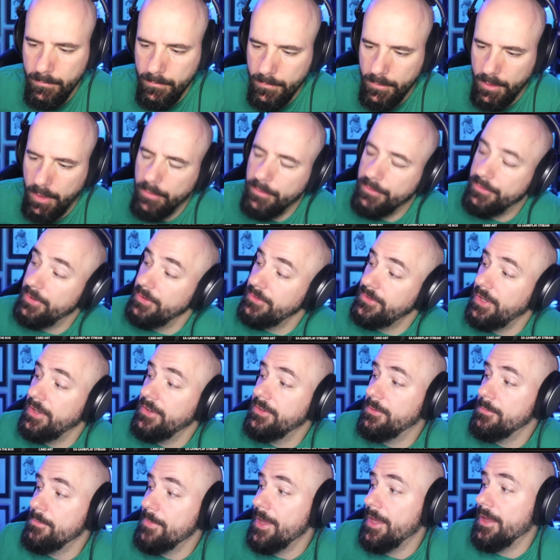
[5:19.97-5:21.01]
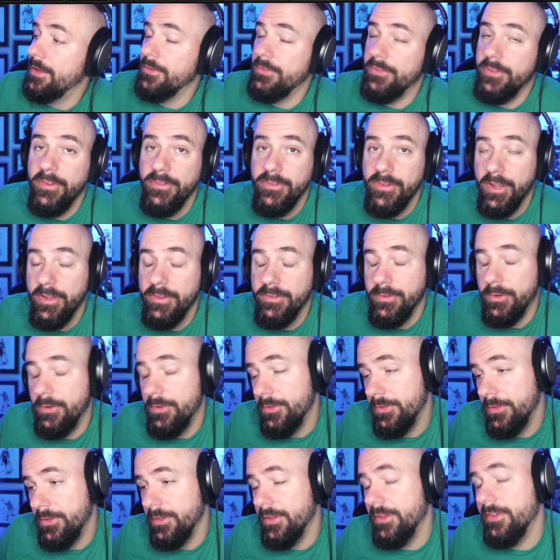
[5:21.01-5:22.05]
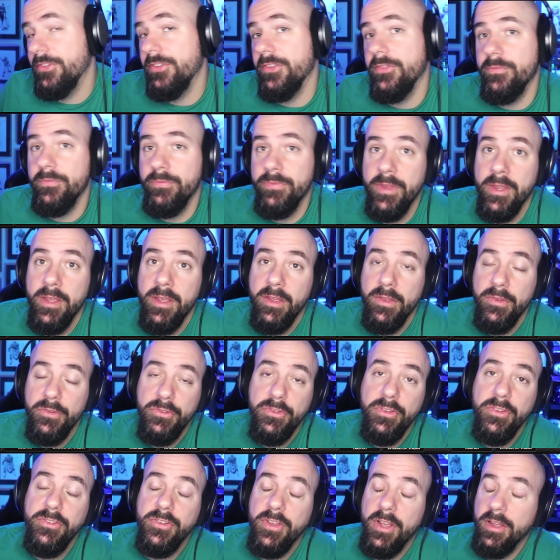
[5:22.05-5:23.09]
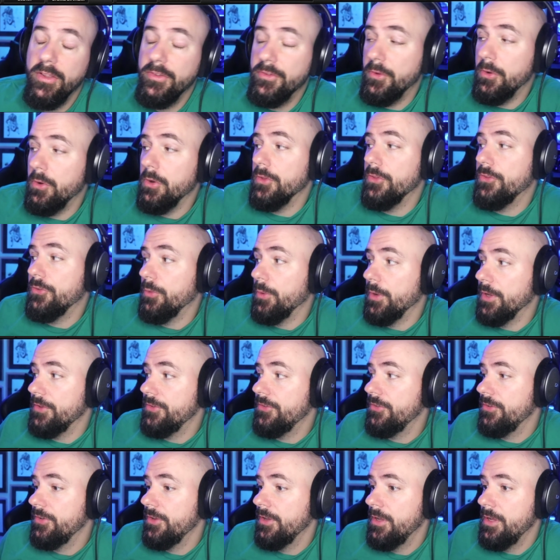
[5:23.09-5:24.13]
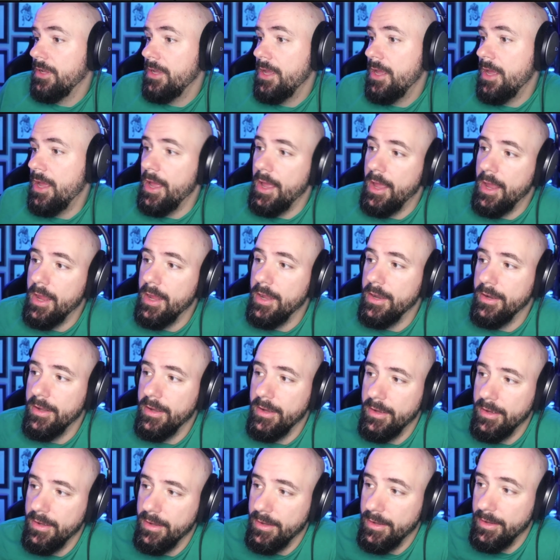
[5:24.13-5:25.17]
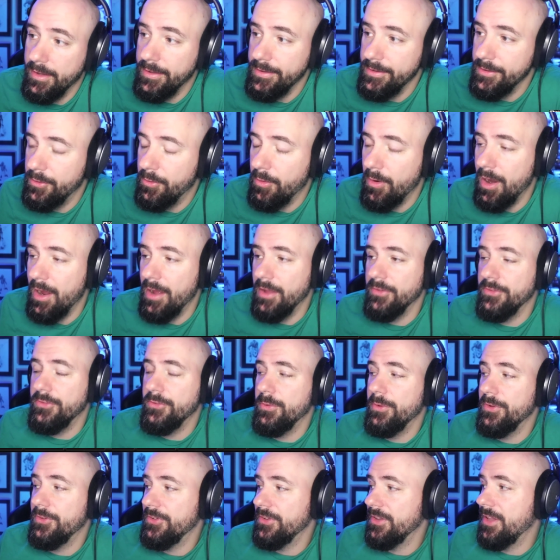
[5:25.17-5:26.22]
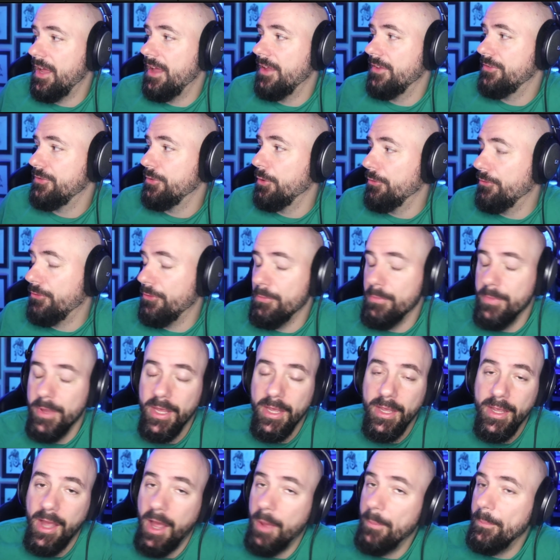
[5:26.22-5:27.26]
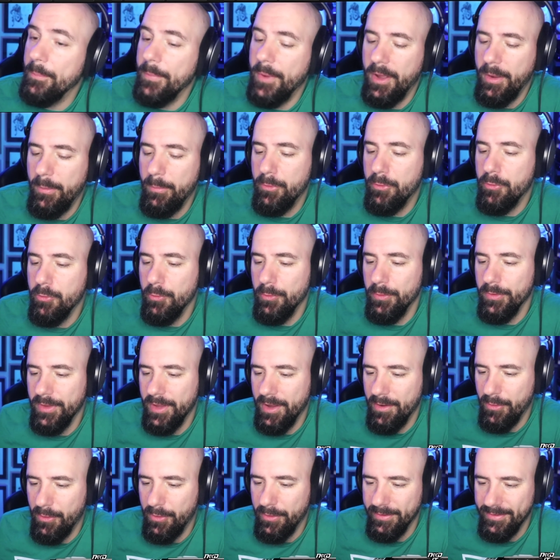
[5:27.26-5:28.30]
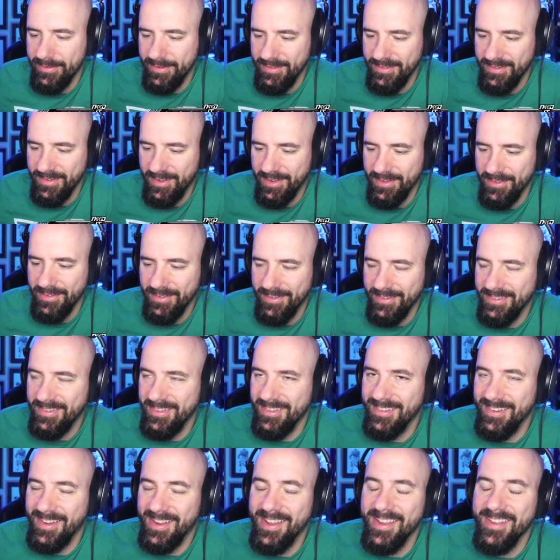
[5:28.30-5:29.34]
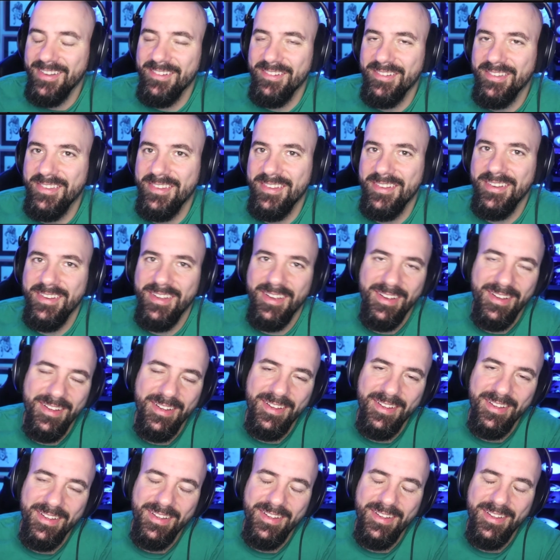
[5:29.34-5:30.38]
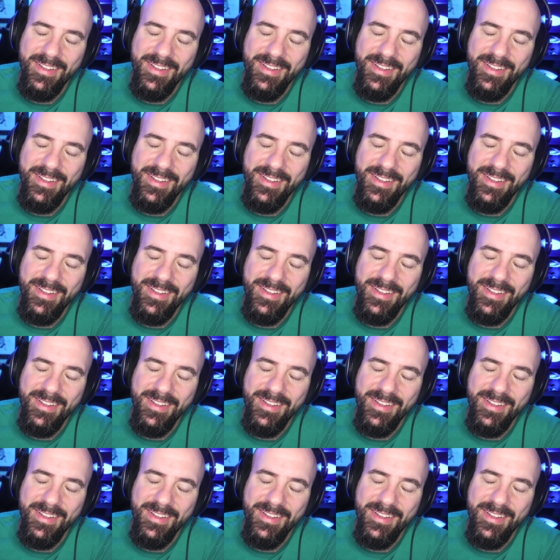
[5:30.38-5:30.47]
Well, CJ's the man. CJ's on, listen, CJ is on Twitch and uh, he grinds Twitch a lot. So for me, I'm I'm cool with all CJ CJ Anderson uh